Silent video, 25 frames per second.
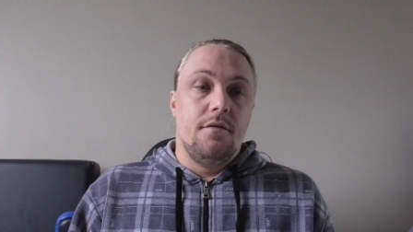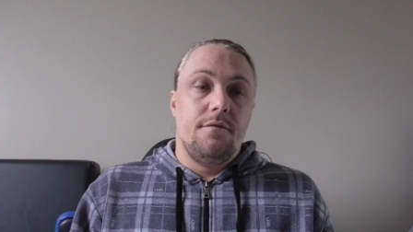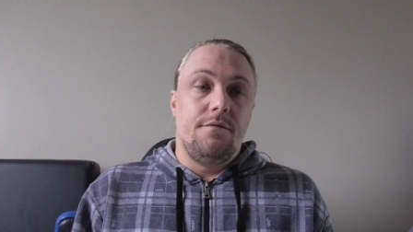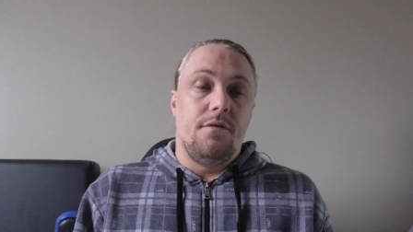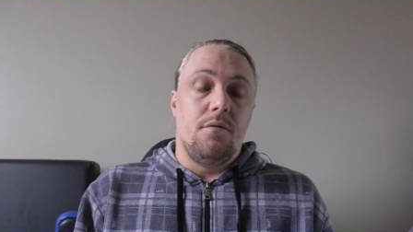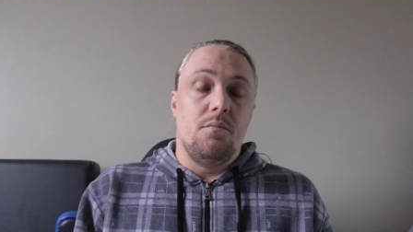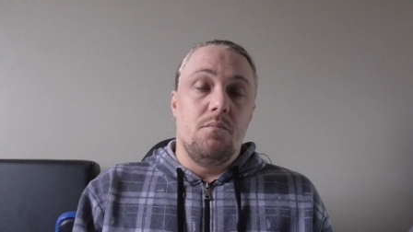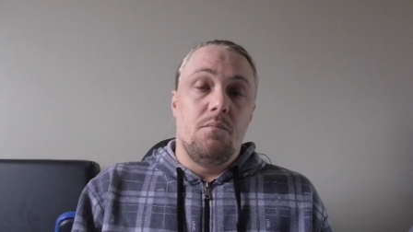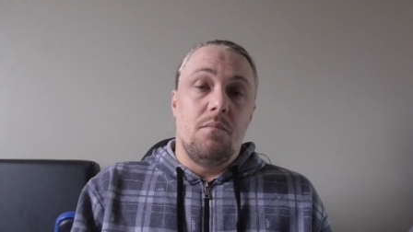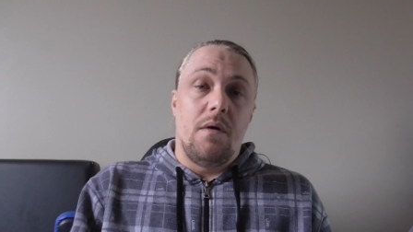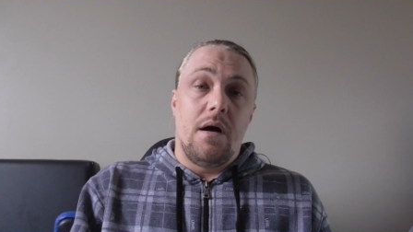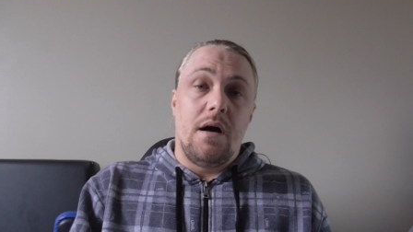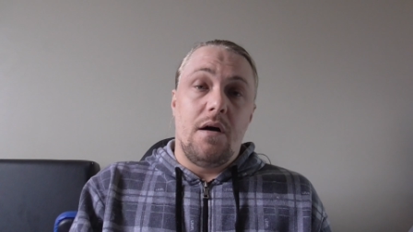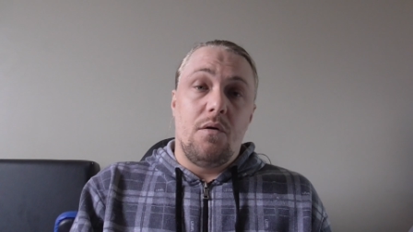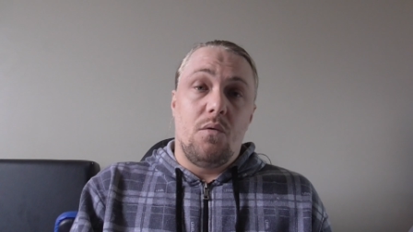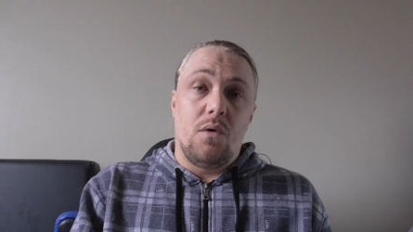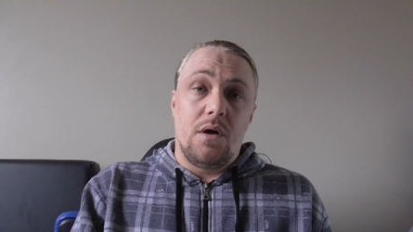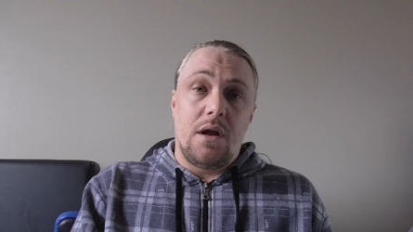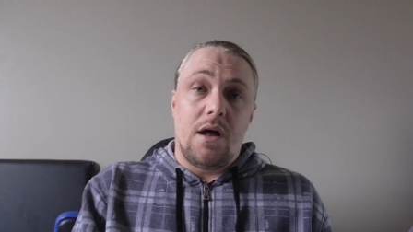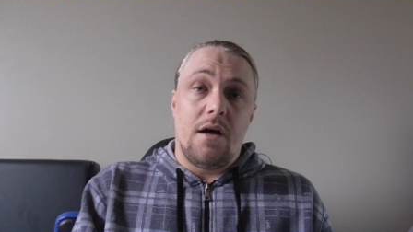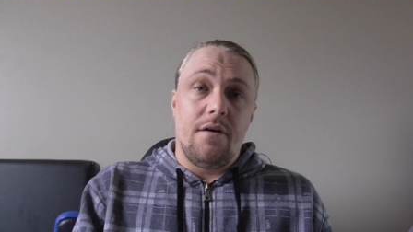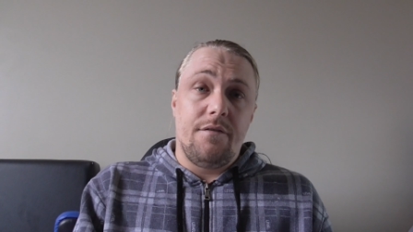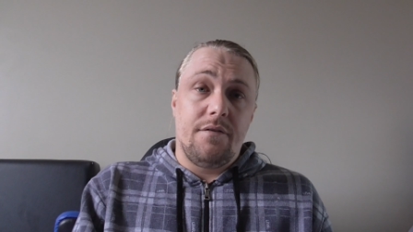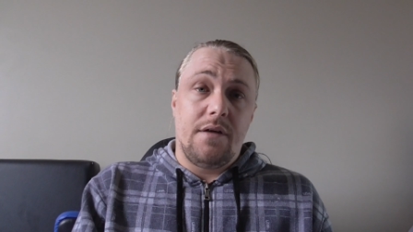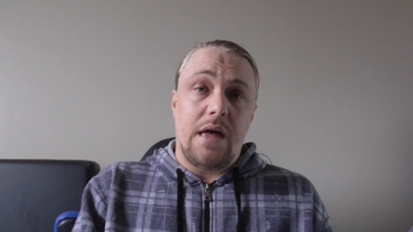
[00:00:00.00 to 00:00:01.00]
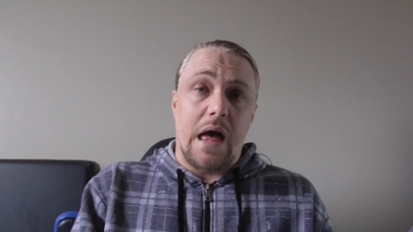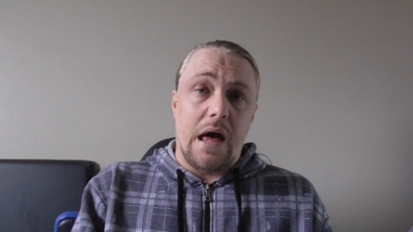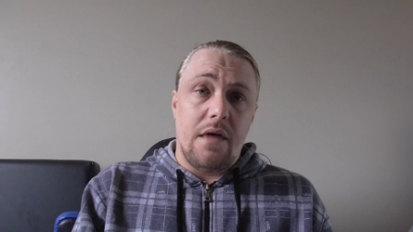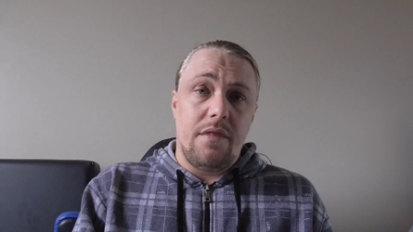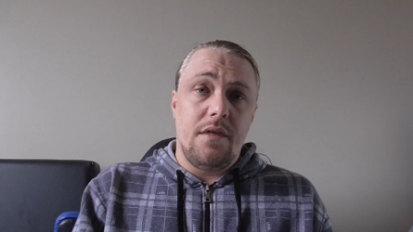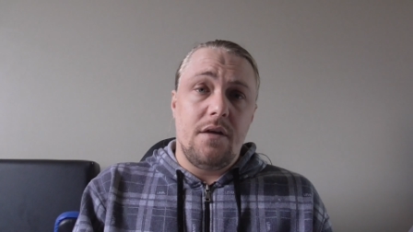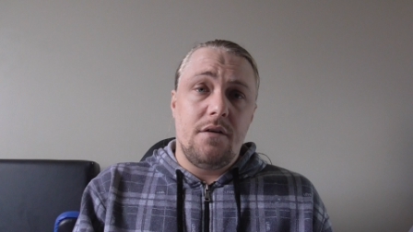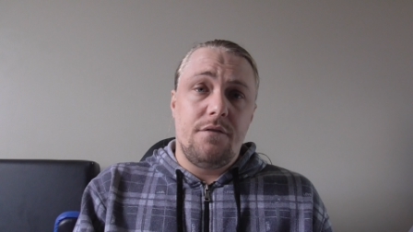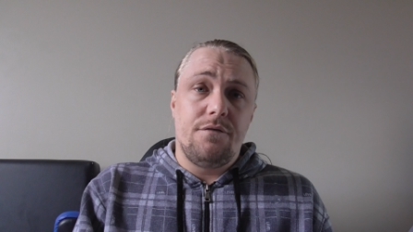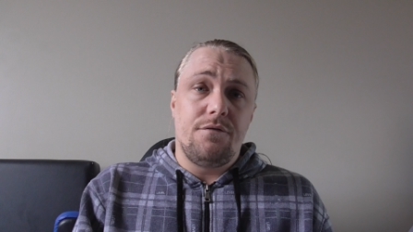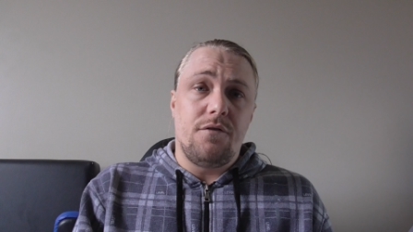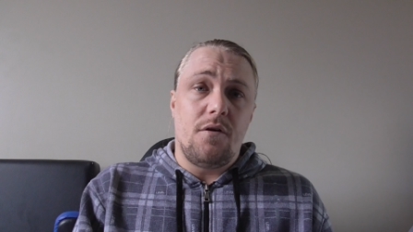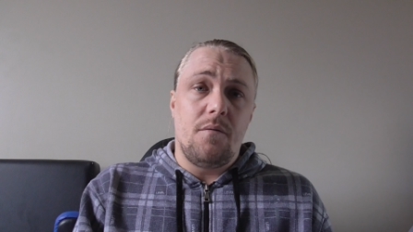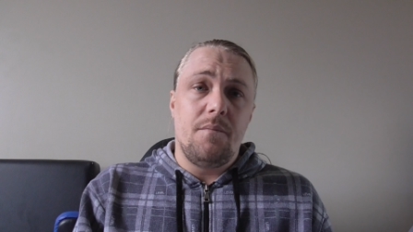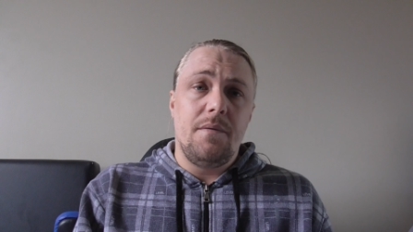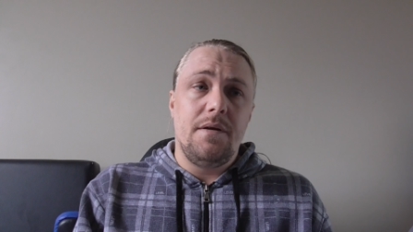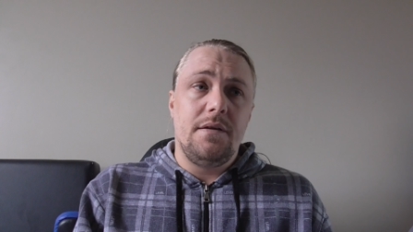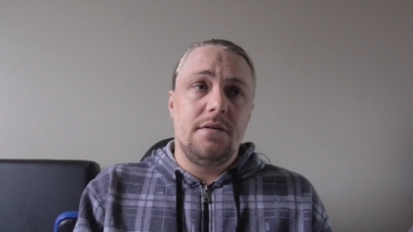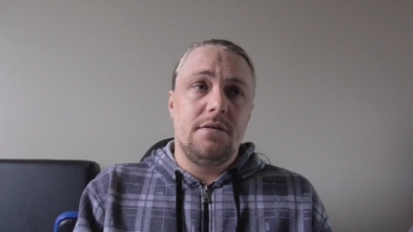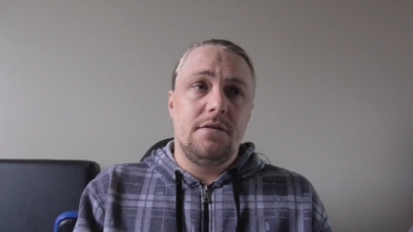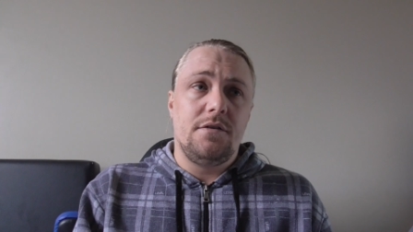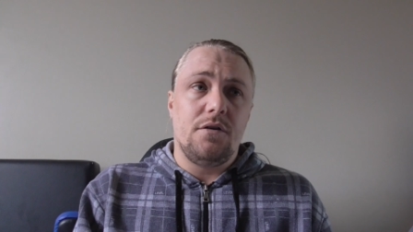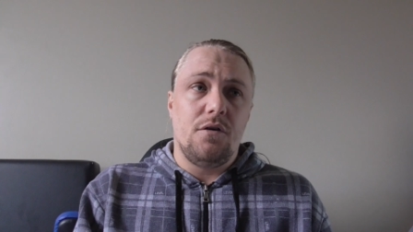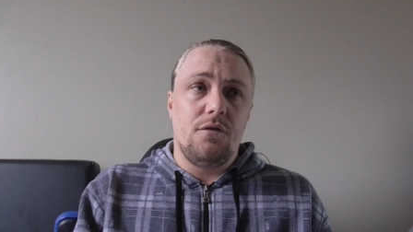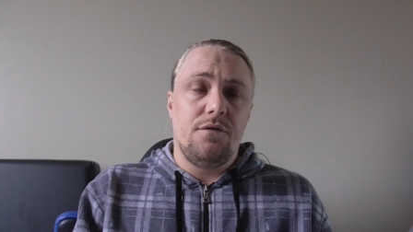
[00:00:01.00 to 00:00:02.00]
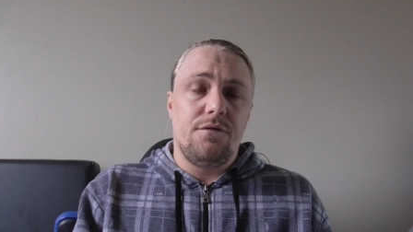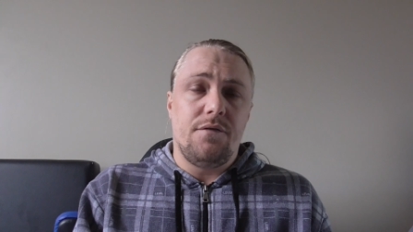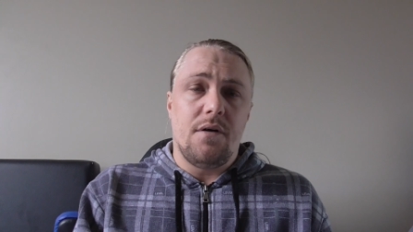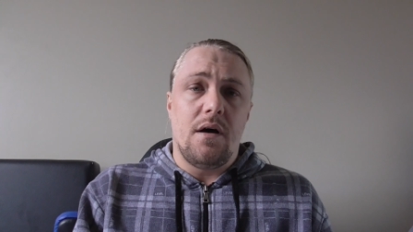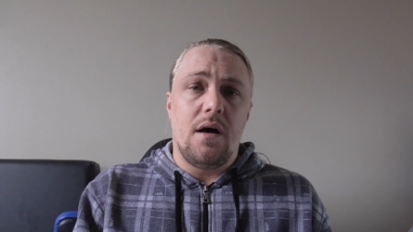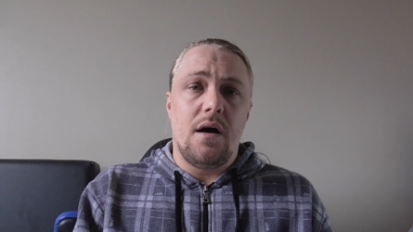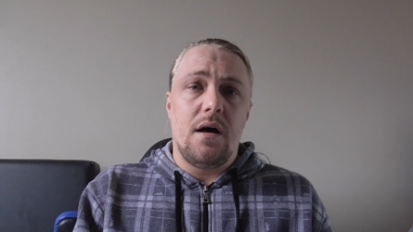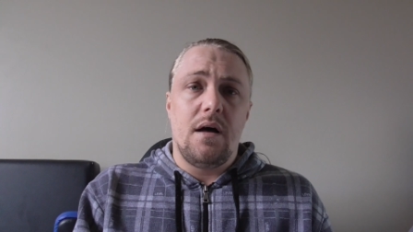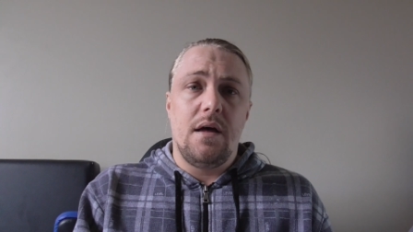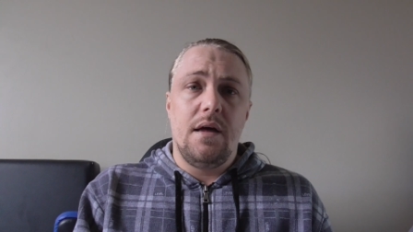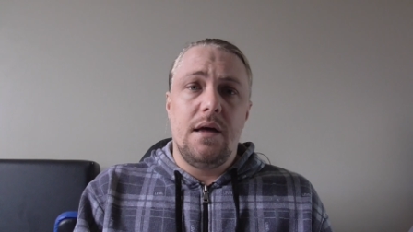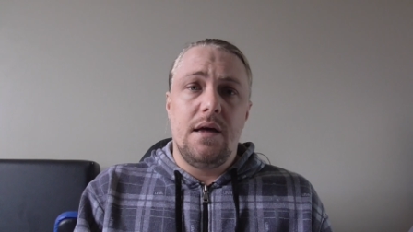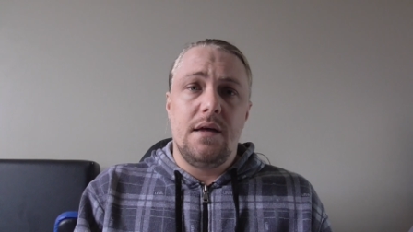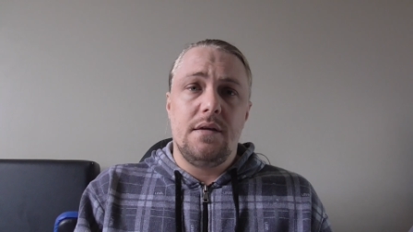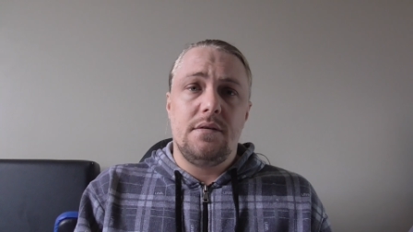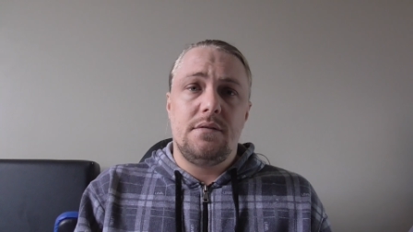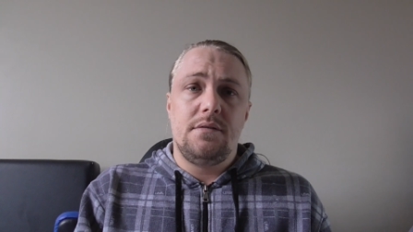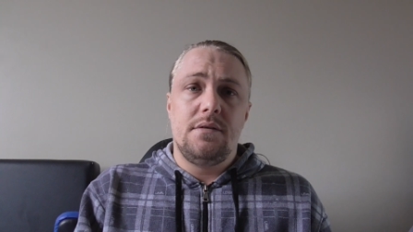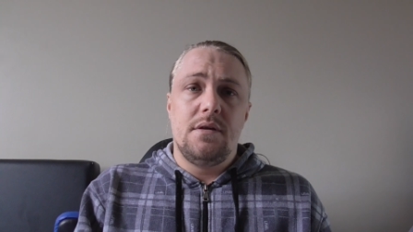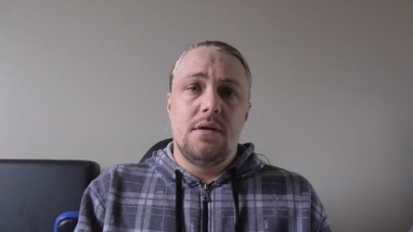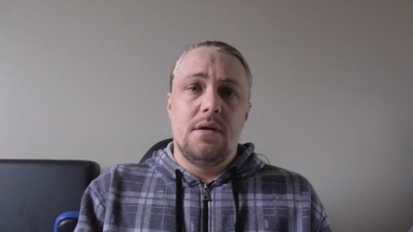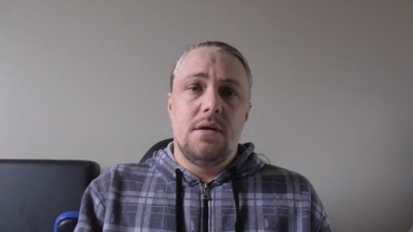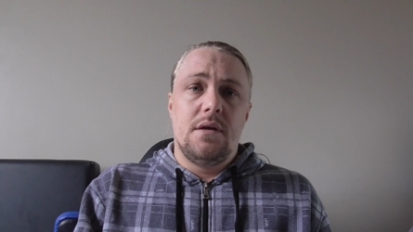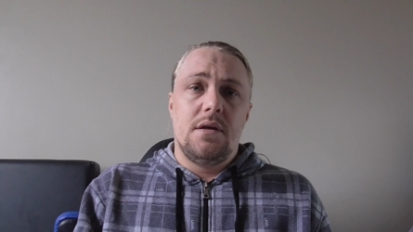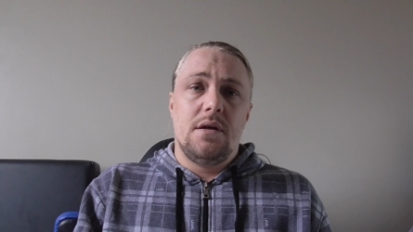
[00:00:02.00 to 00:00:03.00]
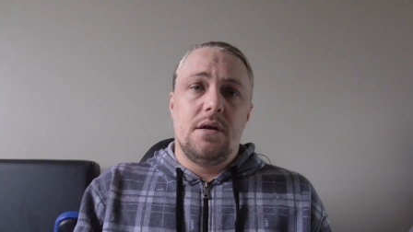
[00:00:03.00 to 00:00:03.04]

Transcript: What I've gathered from it so far is